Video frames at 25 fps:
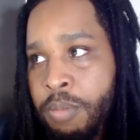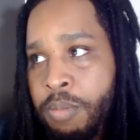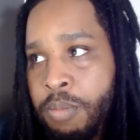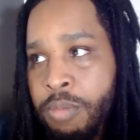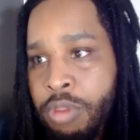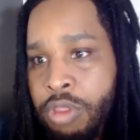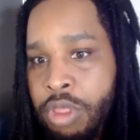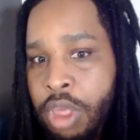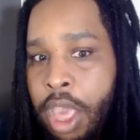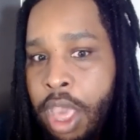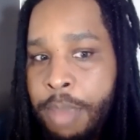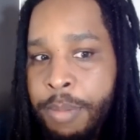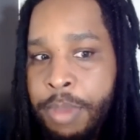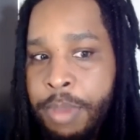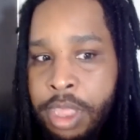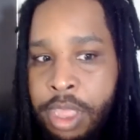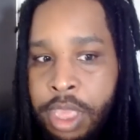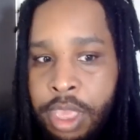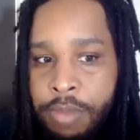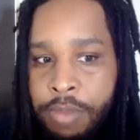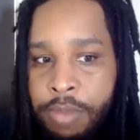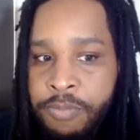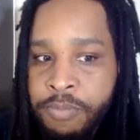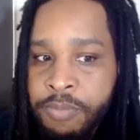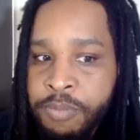so I mean,
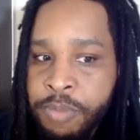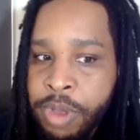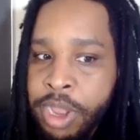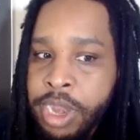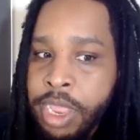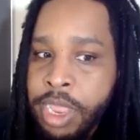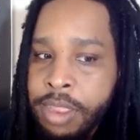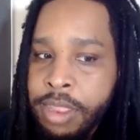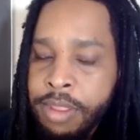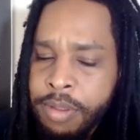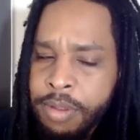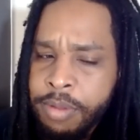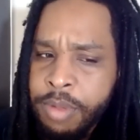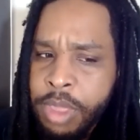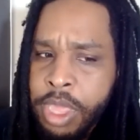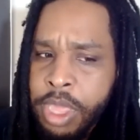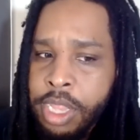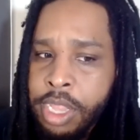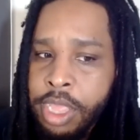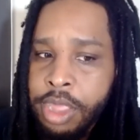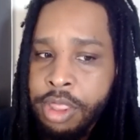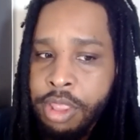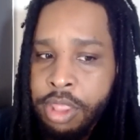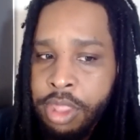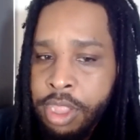he but he, he
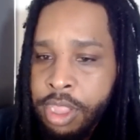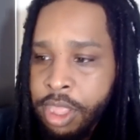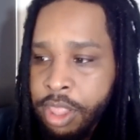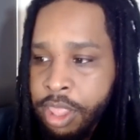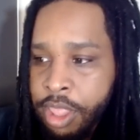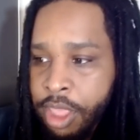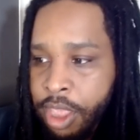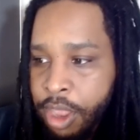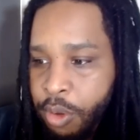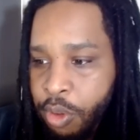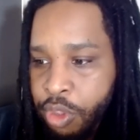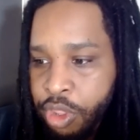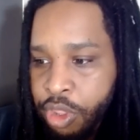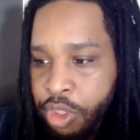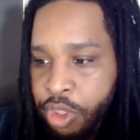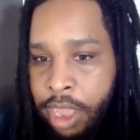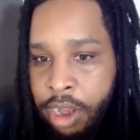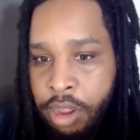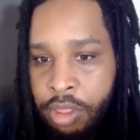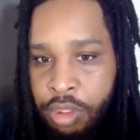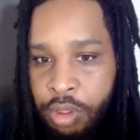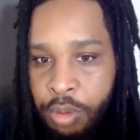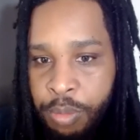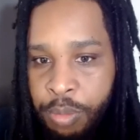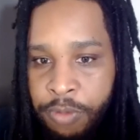initially did think it was kind of
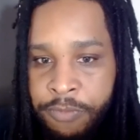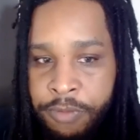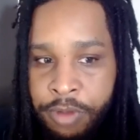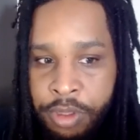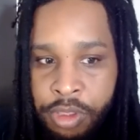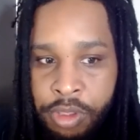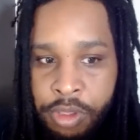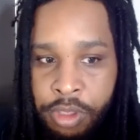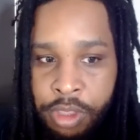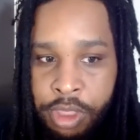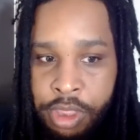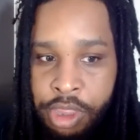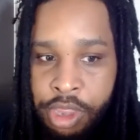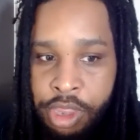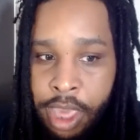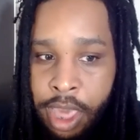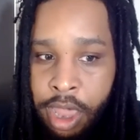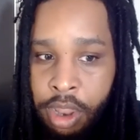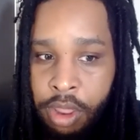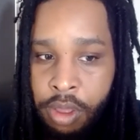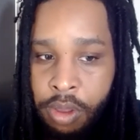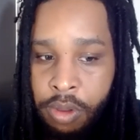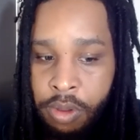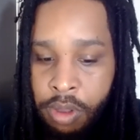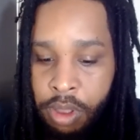superficial and
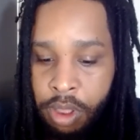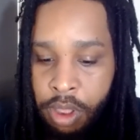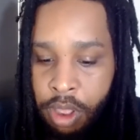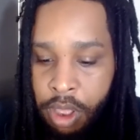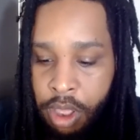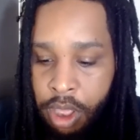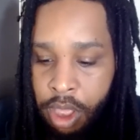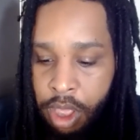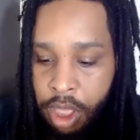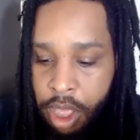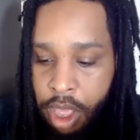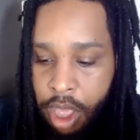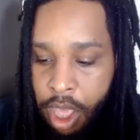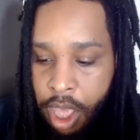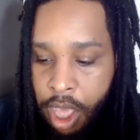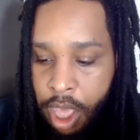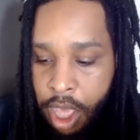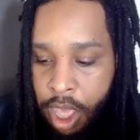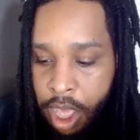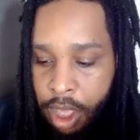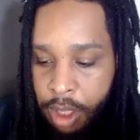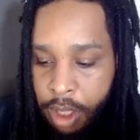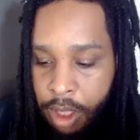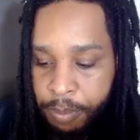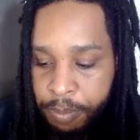shallow.
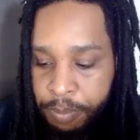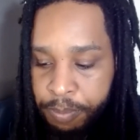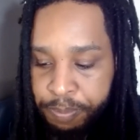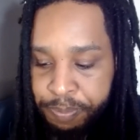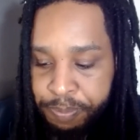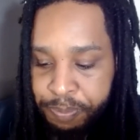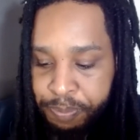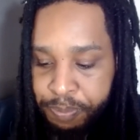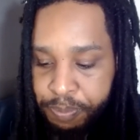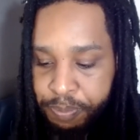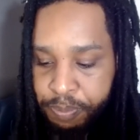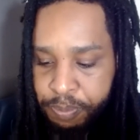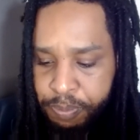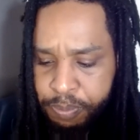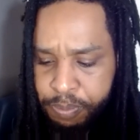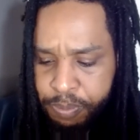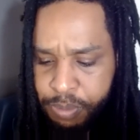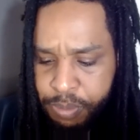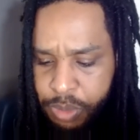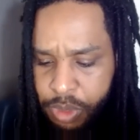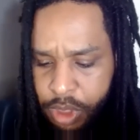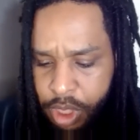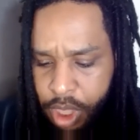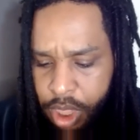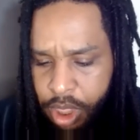Um,
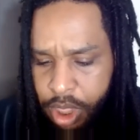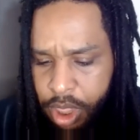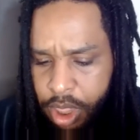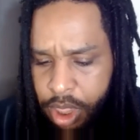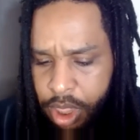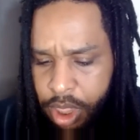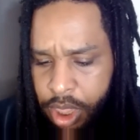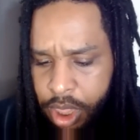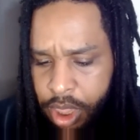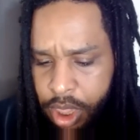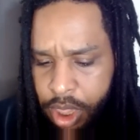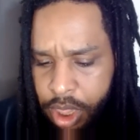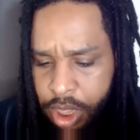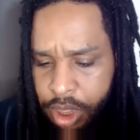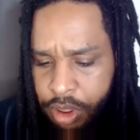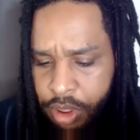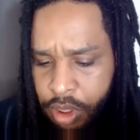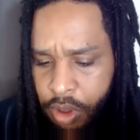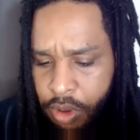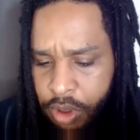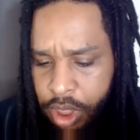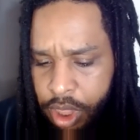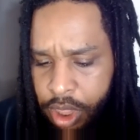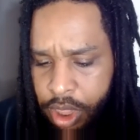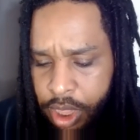so
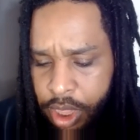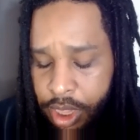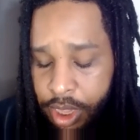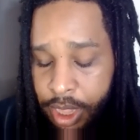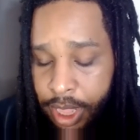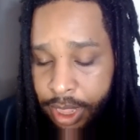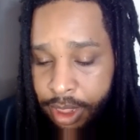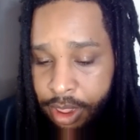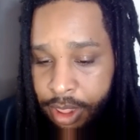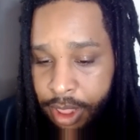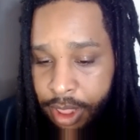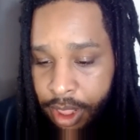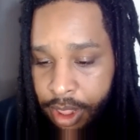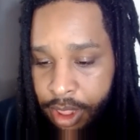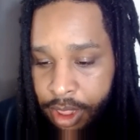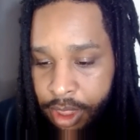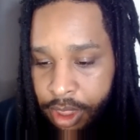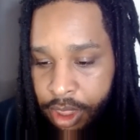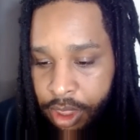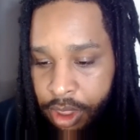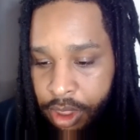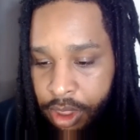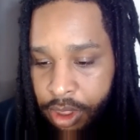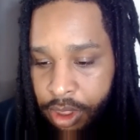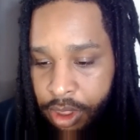yeah, that that
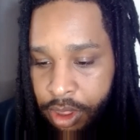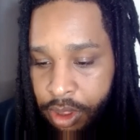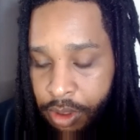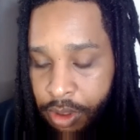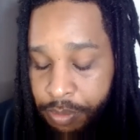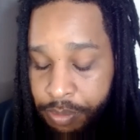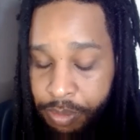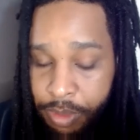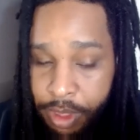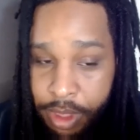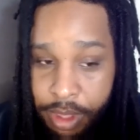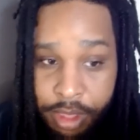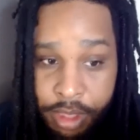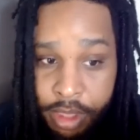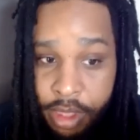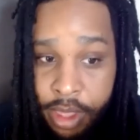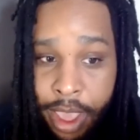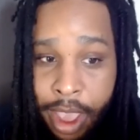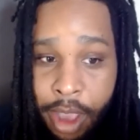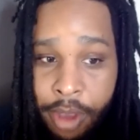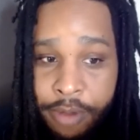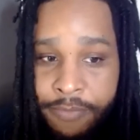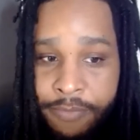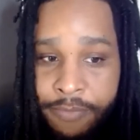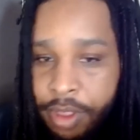you know that's
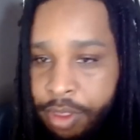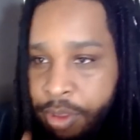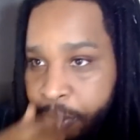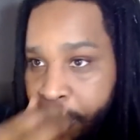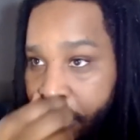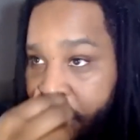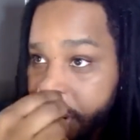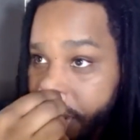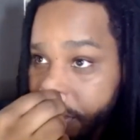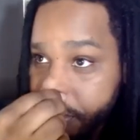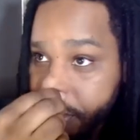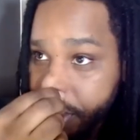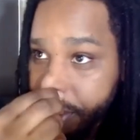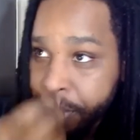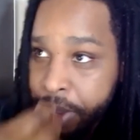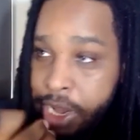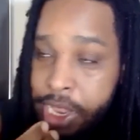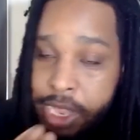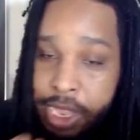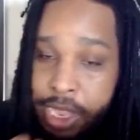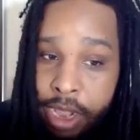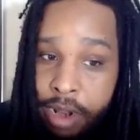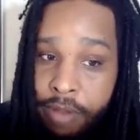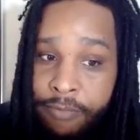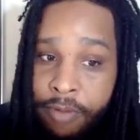how he felt about it. But
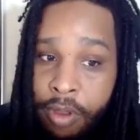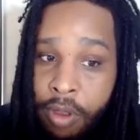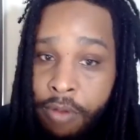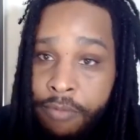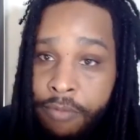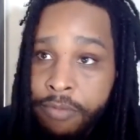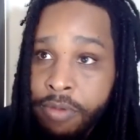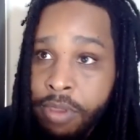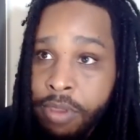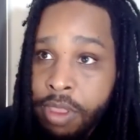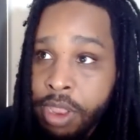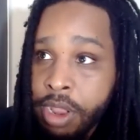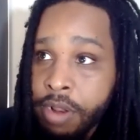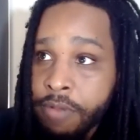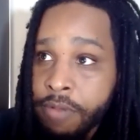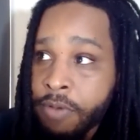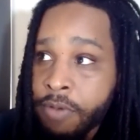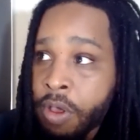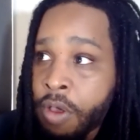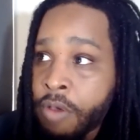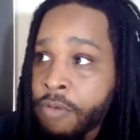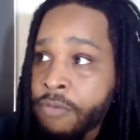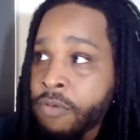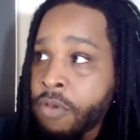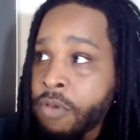he did evolve. He did
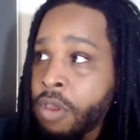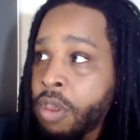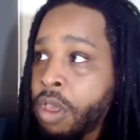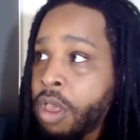evolve.